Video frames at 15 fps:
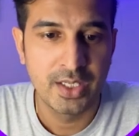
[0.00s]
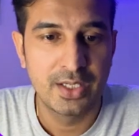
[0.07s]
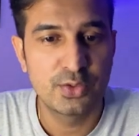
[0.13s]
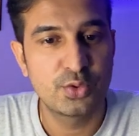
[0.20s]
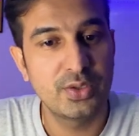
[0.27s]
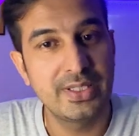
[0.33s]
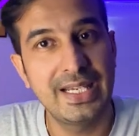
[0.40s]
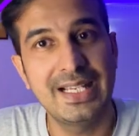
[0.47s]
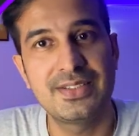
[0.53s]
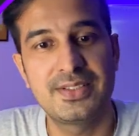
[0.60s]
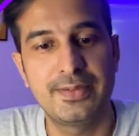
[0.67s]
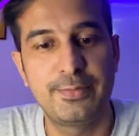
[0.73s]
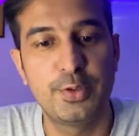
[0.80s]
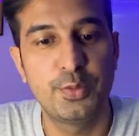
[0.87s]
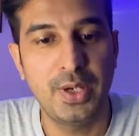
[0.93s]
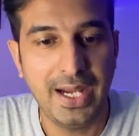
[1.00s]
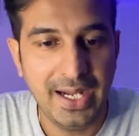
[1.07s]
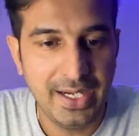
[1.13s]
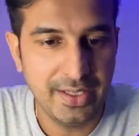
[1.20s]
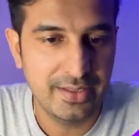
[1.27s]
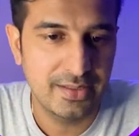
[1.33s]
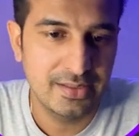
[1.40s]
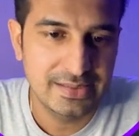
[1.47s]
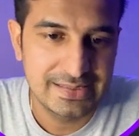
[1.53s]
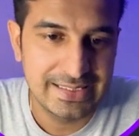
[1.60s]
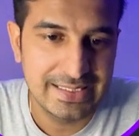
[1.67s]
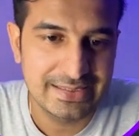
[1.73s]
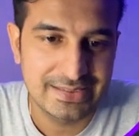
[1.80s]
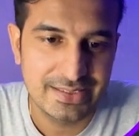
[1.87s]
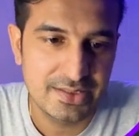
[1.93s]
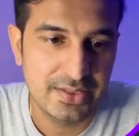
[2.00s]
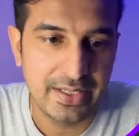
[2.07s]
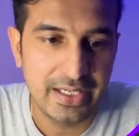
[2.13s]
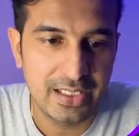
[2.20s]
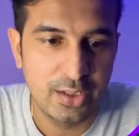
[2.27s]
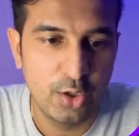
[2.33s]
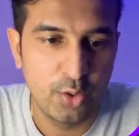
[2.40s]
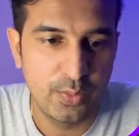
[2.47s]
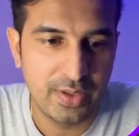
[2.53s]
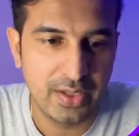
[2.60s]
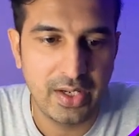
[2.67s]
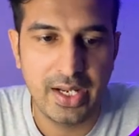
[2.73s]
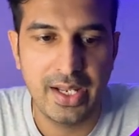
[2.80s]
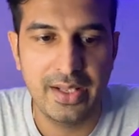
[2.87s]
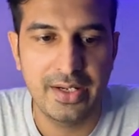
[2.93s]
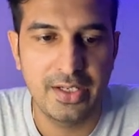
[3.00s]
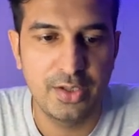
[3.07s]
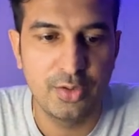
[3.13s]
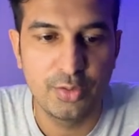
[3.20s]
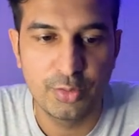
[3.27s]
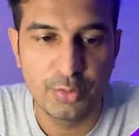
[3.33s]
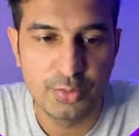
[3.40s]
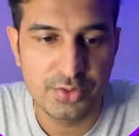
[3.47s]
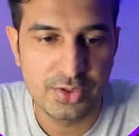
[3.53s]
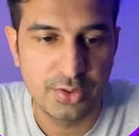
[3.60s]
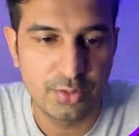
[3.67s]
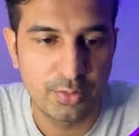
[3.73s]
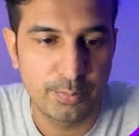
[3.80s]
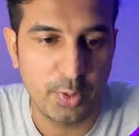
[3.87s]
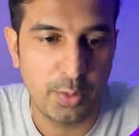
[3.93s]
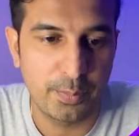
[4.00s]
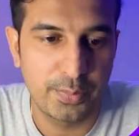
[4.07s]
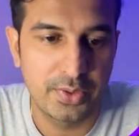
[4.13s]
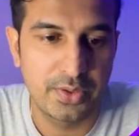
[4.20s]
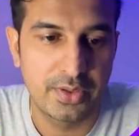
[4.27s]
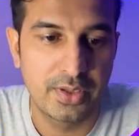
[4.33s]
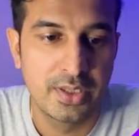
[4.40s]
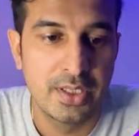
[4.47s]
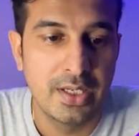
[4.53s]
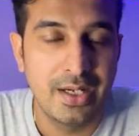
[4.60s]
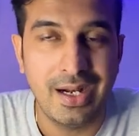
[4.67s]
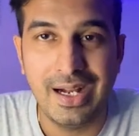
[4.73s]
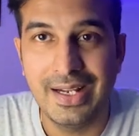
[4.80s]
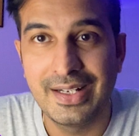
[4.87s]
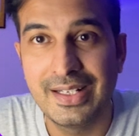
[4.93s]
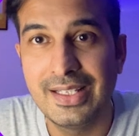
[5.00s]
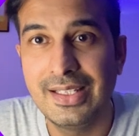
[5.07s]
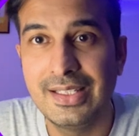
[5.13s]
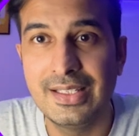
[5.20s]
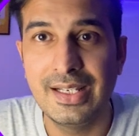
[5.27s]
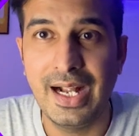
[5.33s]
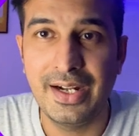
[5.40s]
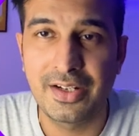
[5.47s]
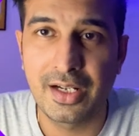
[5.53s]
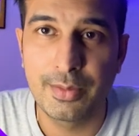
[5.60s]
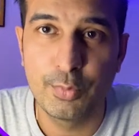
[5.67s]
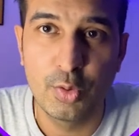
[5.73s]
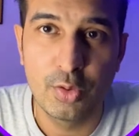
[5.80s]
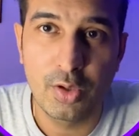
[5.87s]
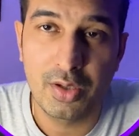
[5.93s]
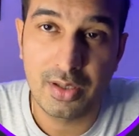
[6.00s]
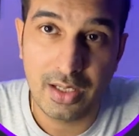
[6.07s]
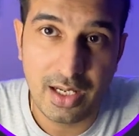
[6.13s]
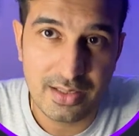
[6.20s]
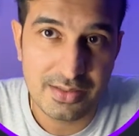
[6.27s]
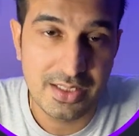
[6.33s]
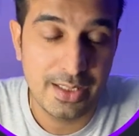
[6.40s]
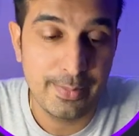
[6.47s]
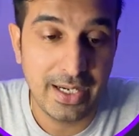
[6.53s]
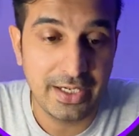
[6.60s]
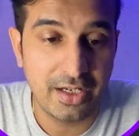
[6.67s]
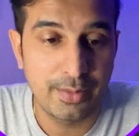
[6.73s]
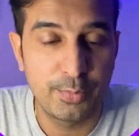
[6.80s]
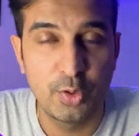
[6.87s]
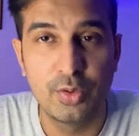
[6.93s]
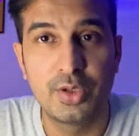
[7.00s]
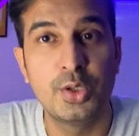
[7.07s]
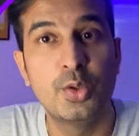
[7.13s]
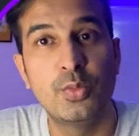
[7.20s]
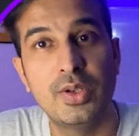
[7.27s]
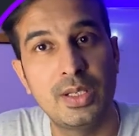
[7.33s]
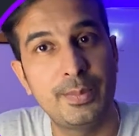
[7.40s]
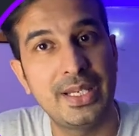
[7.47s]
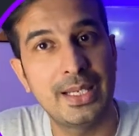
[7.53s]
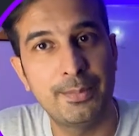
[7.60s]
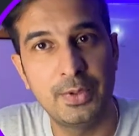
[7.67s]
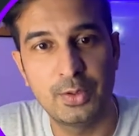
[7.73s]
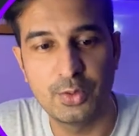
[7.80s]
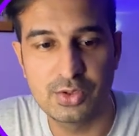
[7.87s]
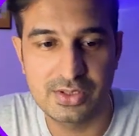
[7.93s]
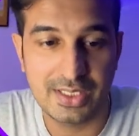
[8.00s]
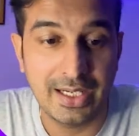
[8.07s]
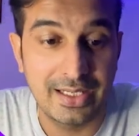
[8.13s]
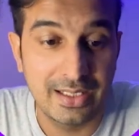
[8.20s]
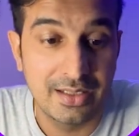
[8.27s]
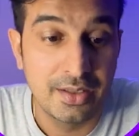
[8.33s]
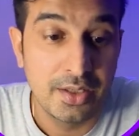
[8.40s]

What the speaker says: So yes, if you add CSS directly over here and you use, you know, proper ID attribute or class name attribute, you will be able to style.